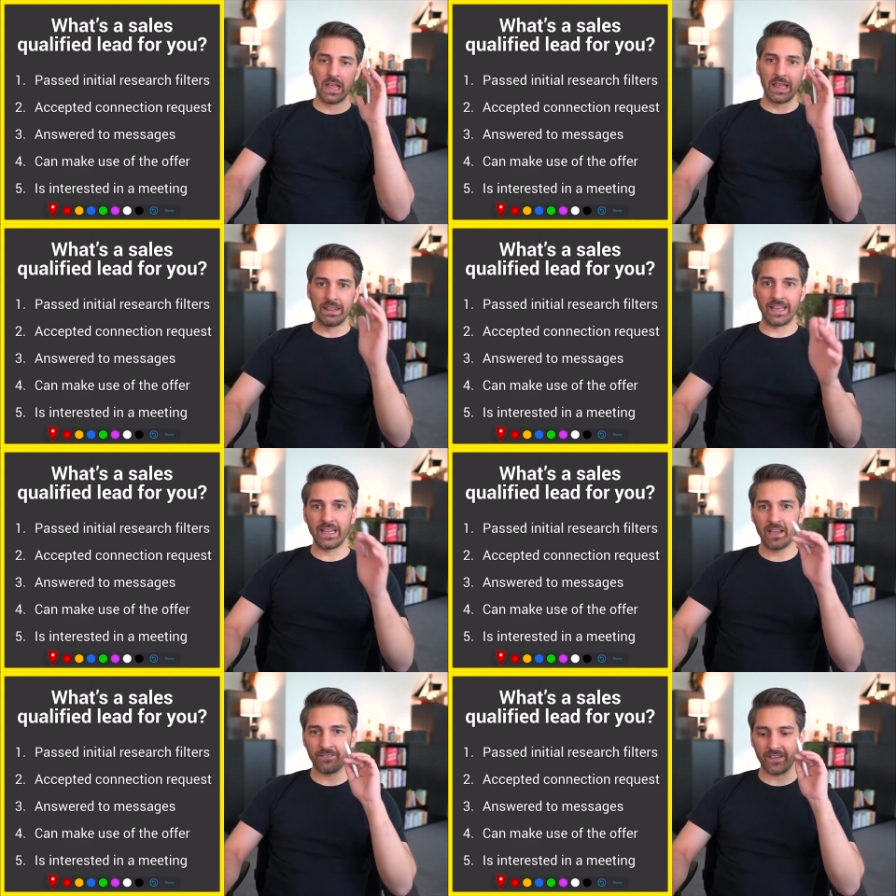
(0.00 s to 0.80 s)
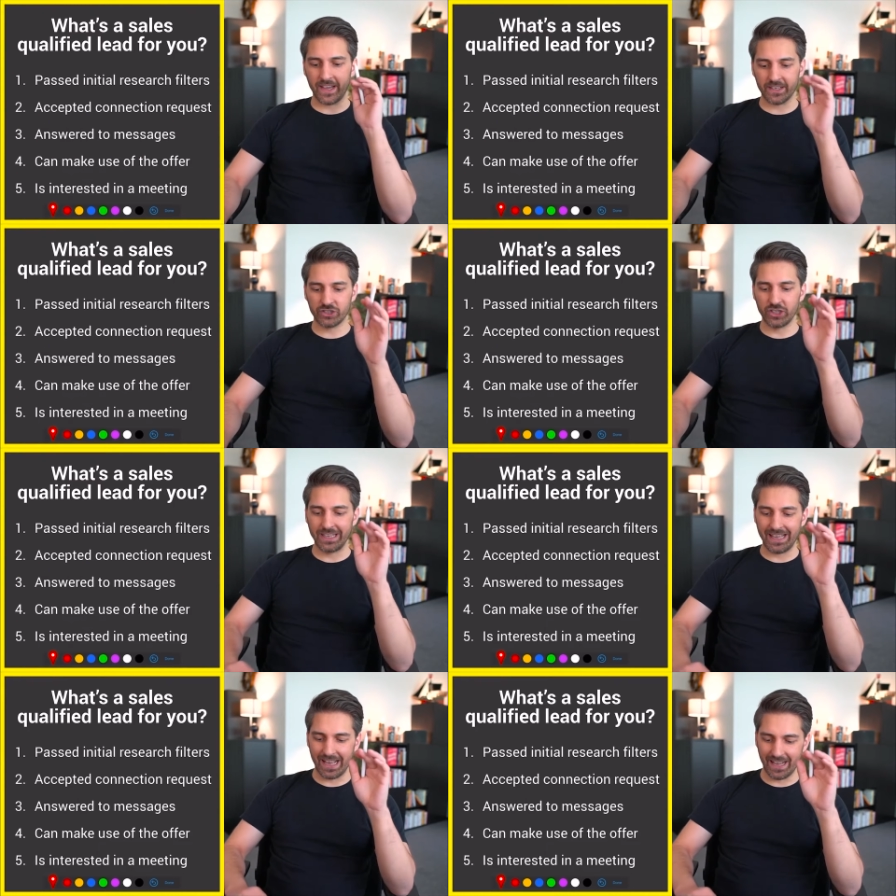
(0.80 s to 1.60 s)
They have
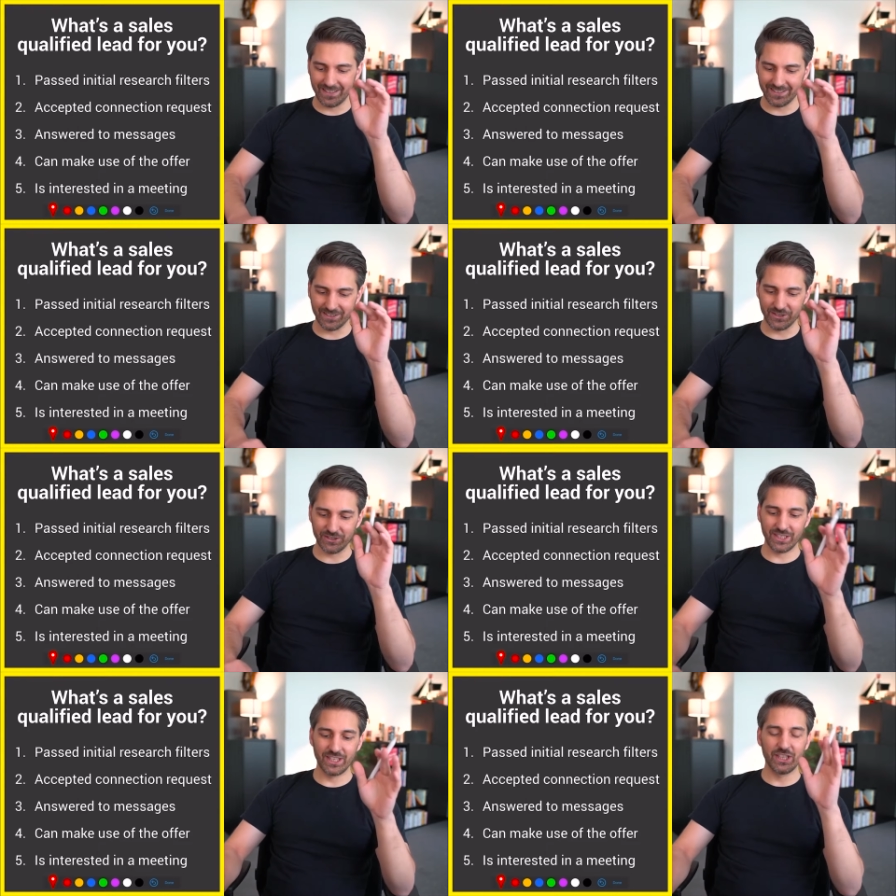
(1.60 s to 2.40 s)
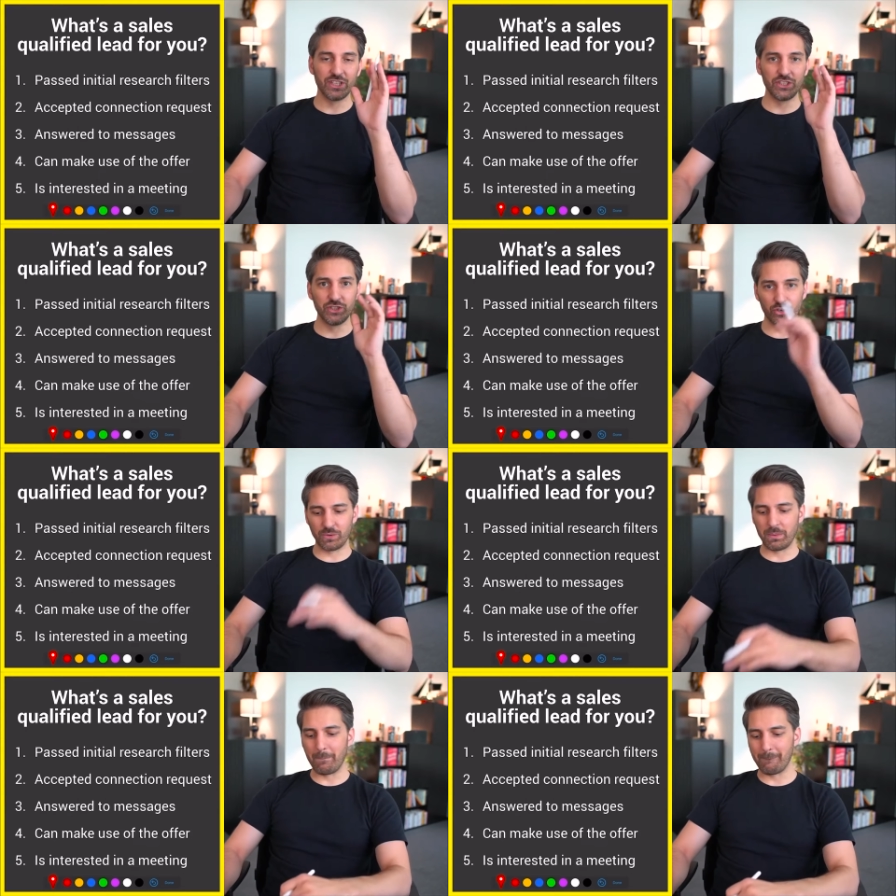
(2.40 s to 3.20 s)
actually answered
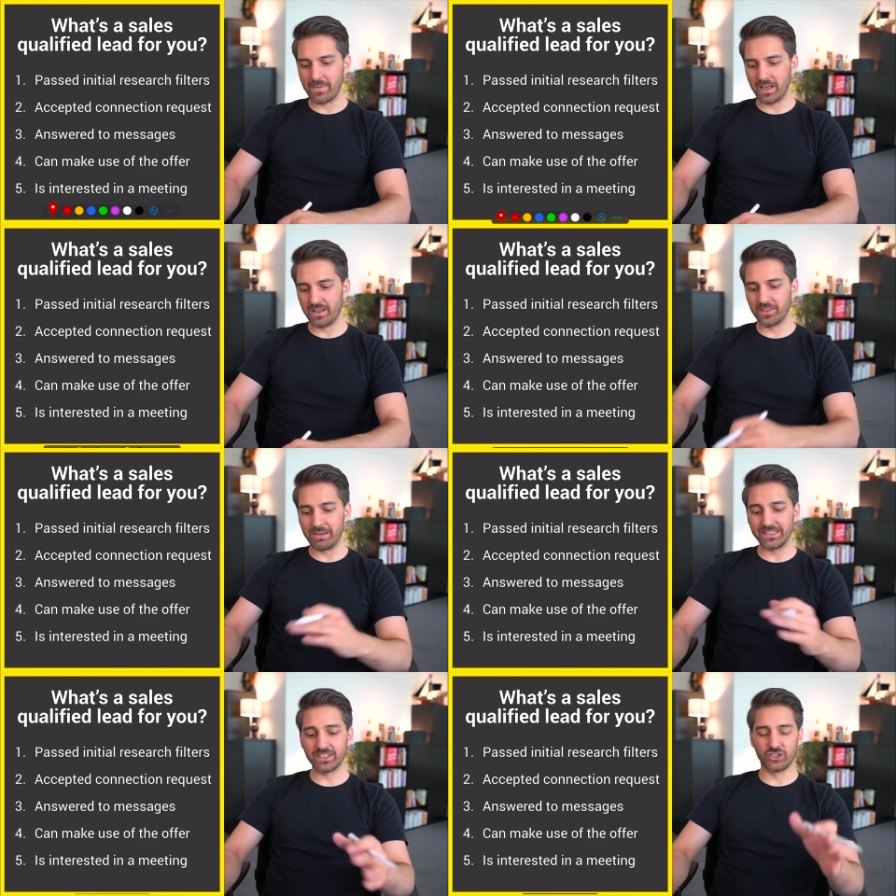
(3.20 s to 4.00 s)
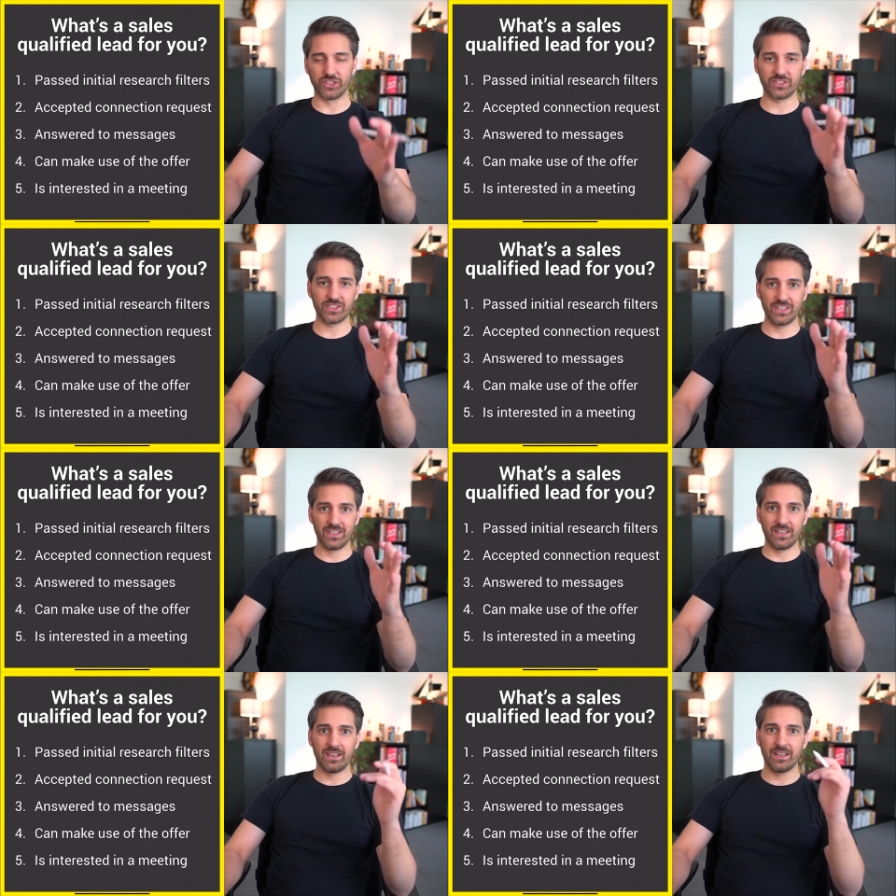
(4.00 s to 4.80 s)
your uh, the messages
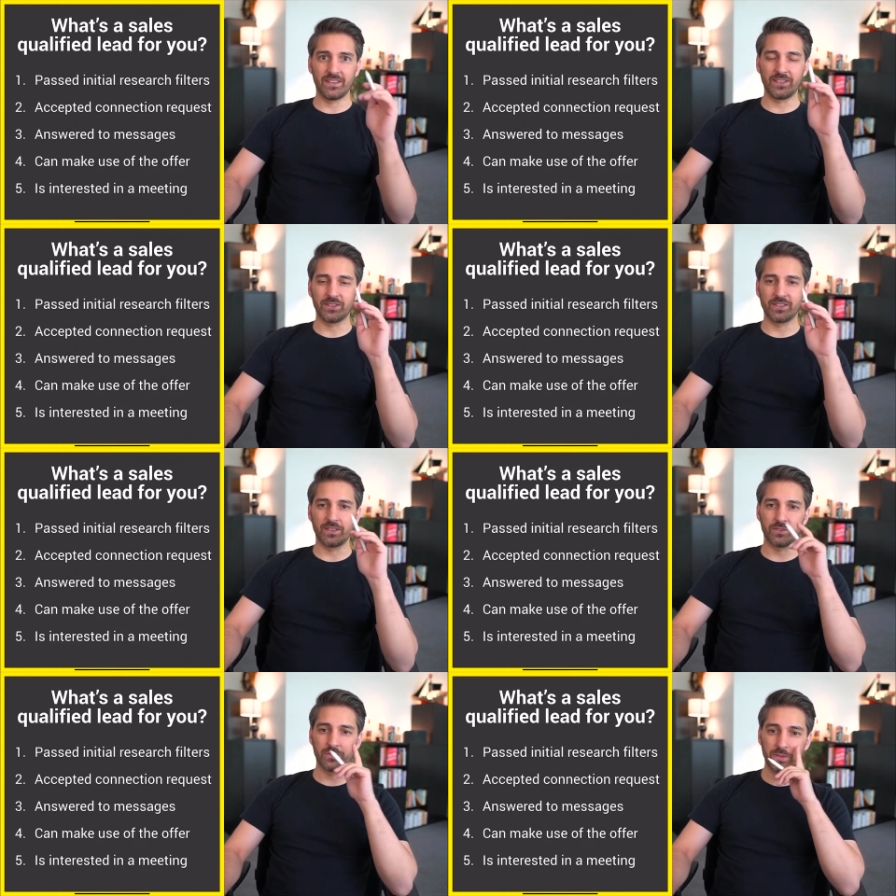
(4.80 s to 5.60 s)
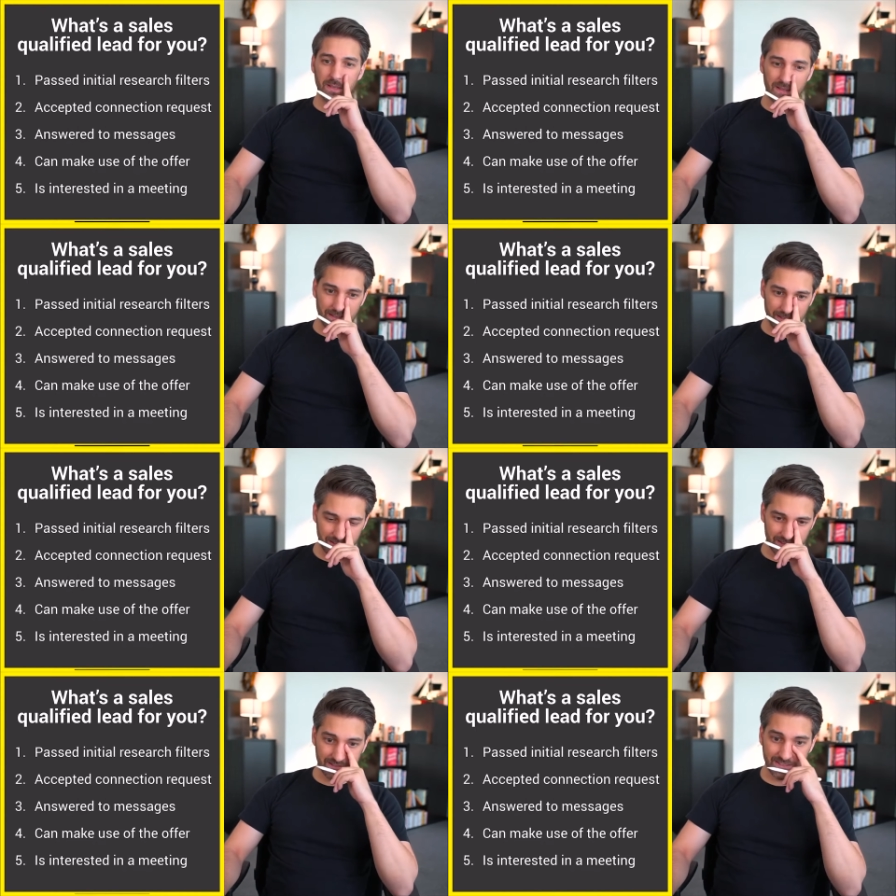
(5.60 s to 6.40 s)
uh, that you sent to
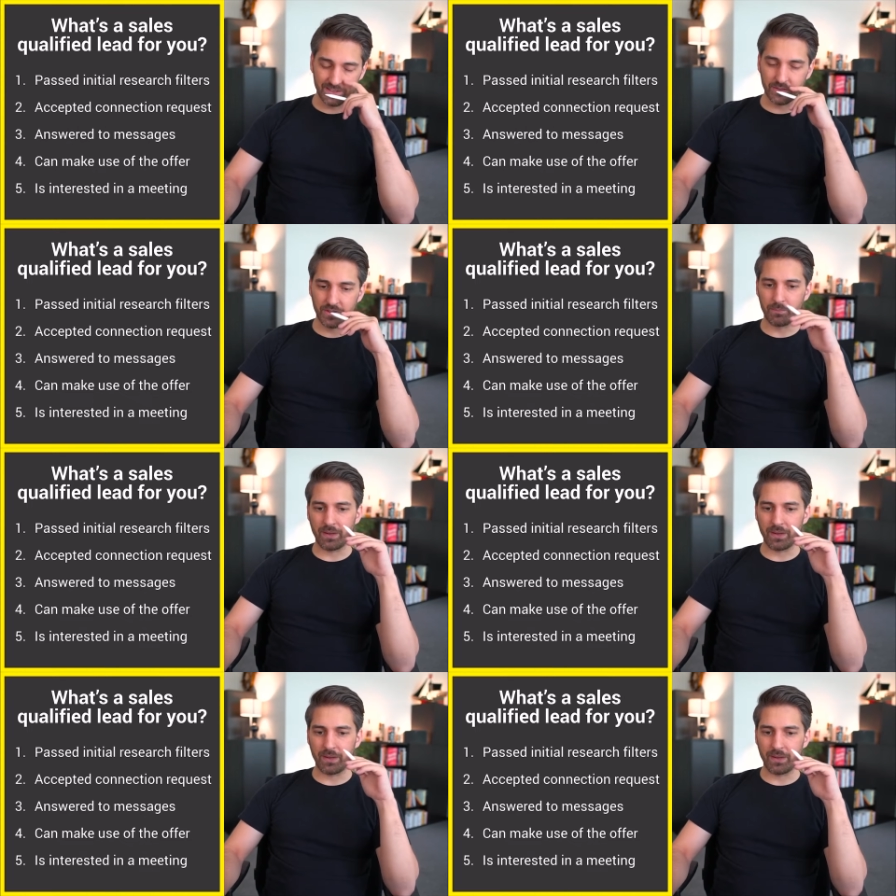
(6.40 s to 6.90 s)
uh, sent to them.